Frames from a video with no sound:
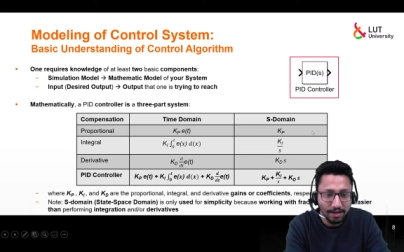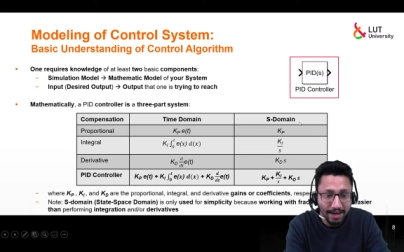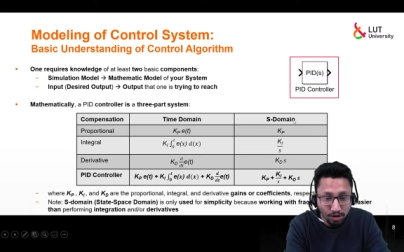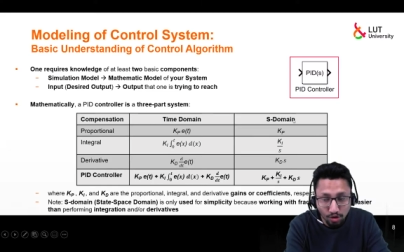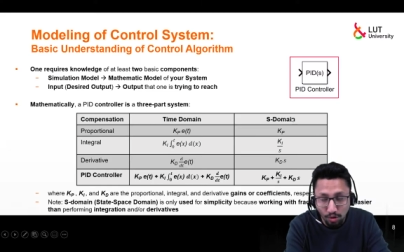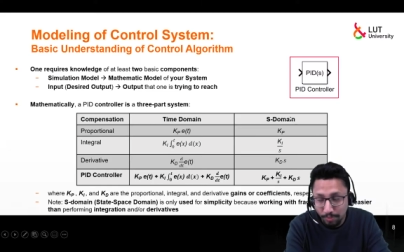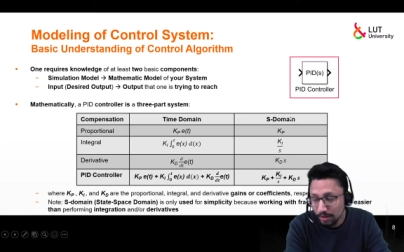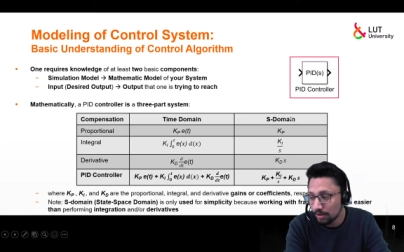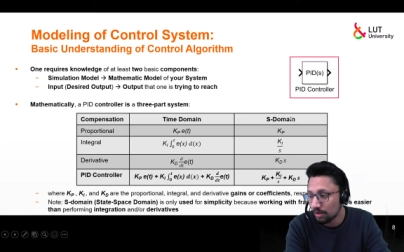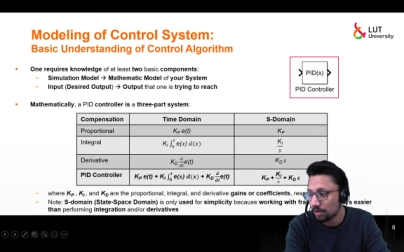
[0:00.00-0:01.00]
S
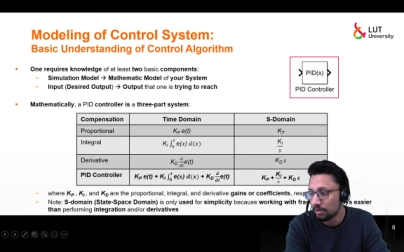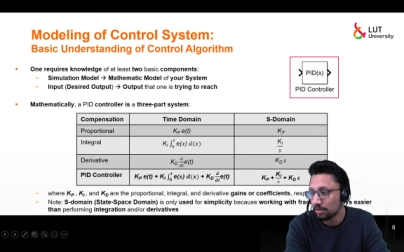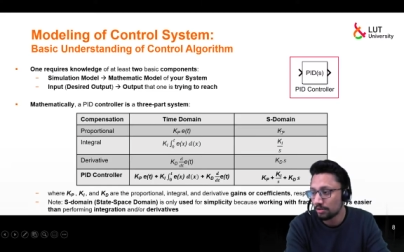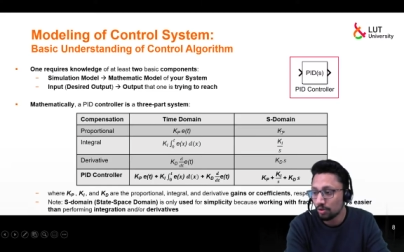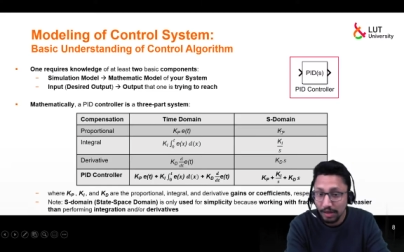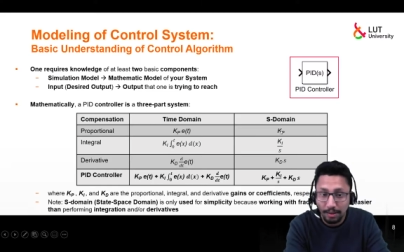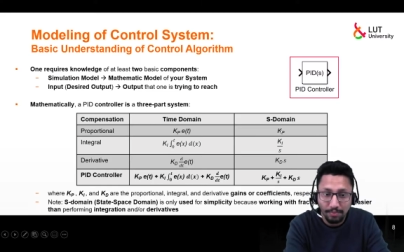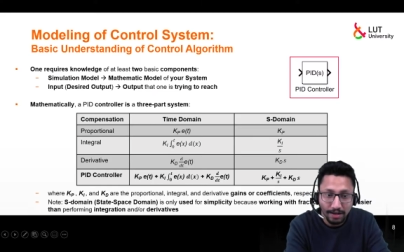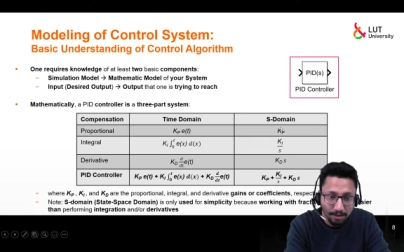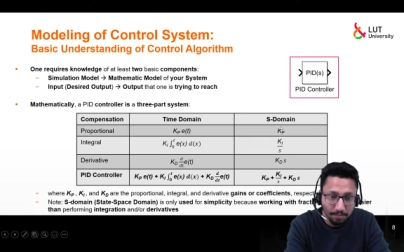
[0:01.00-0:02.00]
domain. So keep
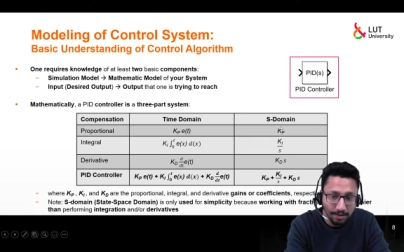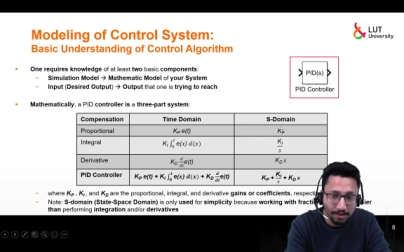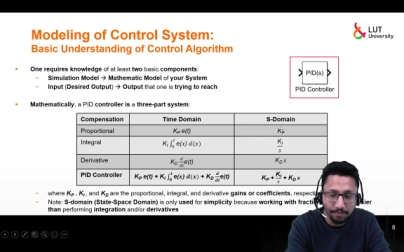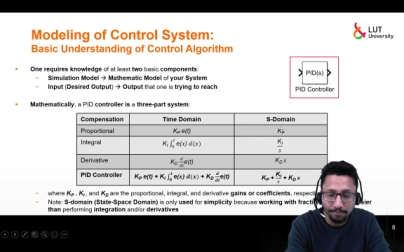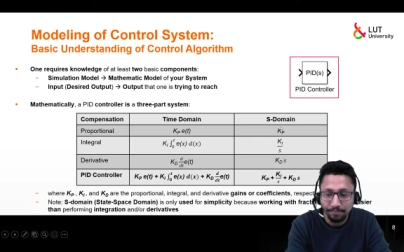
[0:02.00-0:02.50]
that in mind.